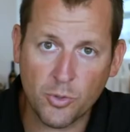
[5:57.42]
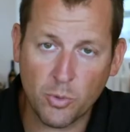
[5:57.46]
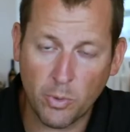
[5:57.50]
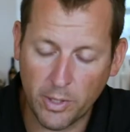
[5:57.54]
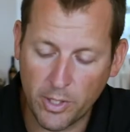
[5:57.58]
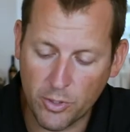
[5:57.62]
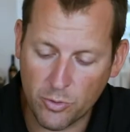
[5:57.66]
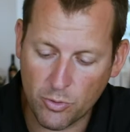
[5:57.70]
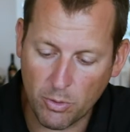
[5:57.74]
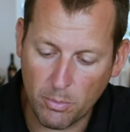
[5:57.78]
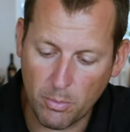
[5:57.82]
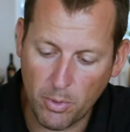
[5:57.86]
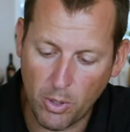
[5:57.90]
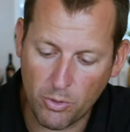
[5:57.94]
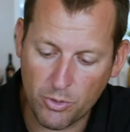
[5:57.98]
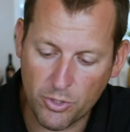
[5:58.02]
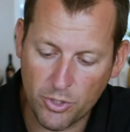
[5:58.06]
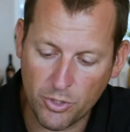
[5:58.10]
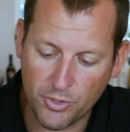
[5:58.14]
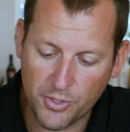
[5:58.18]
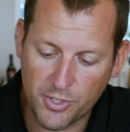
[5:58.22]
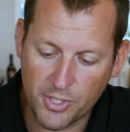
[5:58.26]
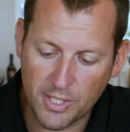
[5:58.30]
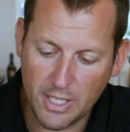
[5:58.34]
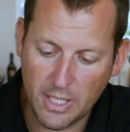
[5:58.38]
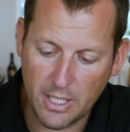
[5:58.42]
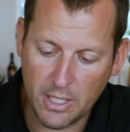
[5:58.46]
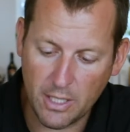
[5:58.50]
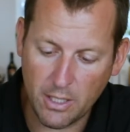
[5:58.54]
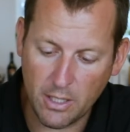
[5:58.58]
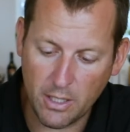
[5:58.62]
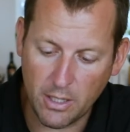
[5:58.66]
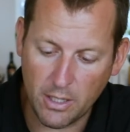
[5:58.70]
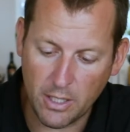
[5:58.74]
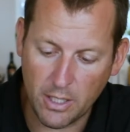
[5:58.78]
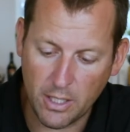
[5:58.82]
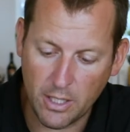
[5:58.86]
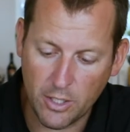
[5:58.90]
on this remote, you'll see
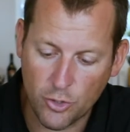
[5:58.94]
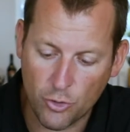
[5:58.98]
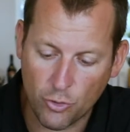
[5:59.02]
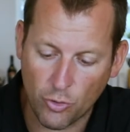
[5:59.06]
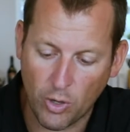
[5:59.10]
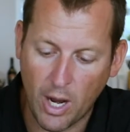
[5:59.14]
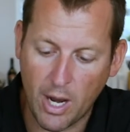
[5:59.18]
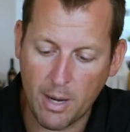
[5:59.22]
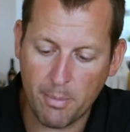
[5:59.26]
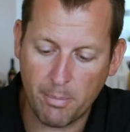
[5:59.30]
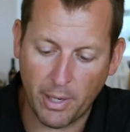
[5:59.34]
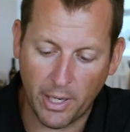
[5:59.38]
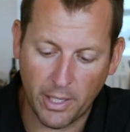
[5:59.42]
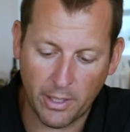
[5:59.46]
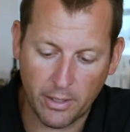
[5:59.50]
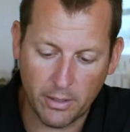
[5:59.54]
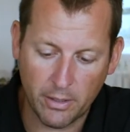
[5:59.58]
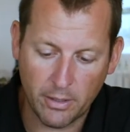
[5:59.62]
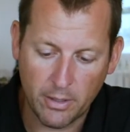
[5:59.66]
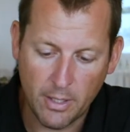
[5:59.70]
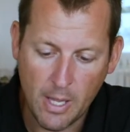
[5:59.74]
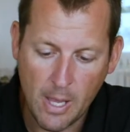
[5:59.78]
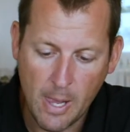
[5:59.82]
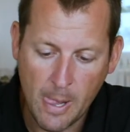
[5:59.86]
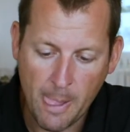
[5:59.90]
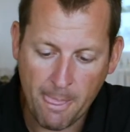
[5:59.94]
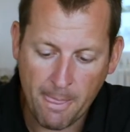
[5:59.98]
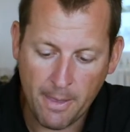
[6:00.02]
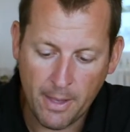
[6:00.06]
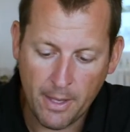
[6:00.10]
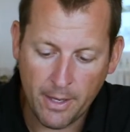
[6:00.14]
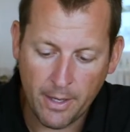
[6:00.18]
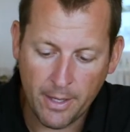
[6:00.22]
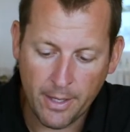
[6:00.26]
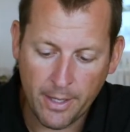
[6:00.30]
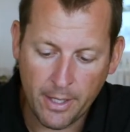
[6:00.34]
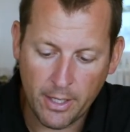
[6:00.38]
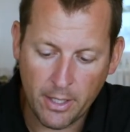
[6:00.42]
the dry button.
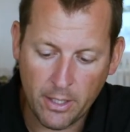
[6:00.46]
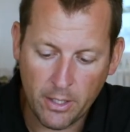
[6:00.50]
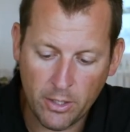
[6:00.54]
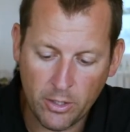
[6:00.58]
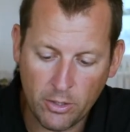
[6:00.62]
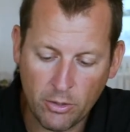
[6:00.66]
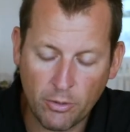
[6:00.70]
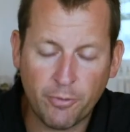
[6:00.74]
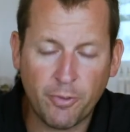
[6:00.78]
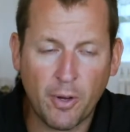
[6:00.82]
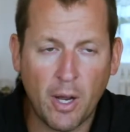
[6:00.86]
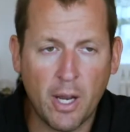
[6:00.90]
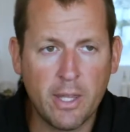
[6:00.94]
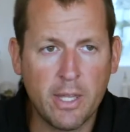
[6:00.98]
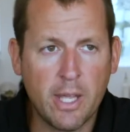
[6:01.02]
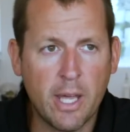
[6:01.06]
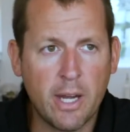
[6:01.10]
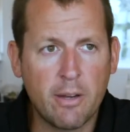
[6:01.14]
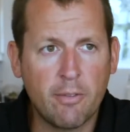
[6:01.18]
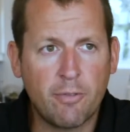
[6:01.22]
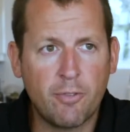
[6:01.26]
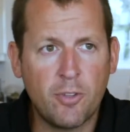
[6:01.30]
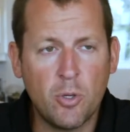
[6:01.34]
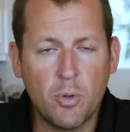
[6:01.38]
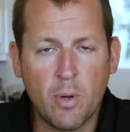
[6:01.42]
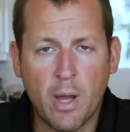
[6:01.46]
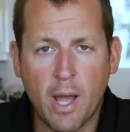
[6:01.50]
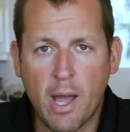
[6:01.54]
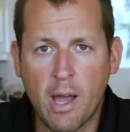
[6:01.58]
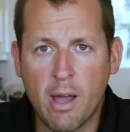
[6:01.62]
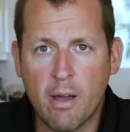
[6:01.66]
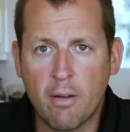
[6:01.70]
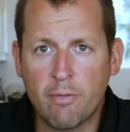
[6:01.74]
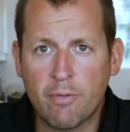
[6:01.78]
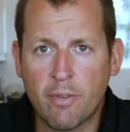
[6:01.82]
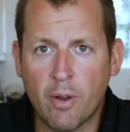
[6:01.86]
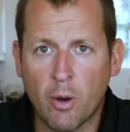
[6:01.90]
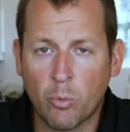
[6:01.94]
You'll find that if you
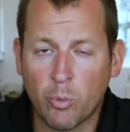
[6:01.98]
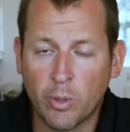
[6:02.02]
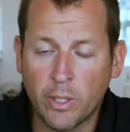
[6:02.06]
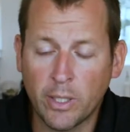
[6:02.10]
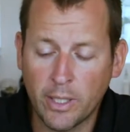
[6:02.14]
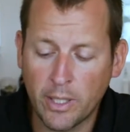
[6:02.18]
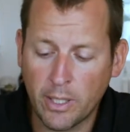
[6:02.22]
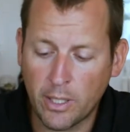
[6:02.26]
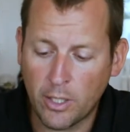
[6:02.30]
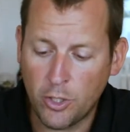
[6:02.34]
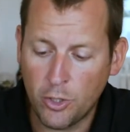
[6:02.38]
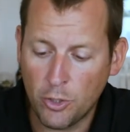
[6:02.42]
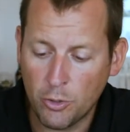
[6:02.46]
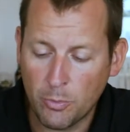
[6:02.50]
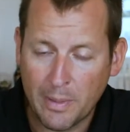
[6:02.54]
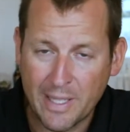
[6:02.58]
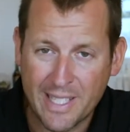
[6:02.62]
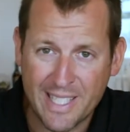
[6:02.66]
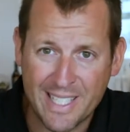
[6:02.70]
have a really humid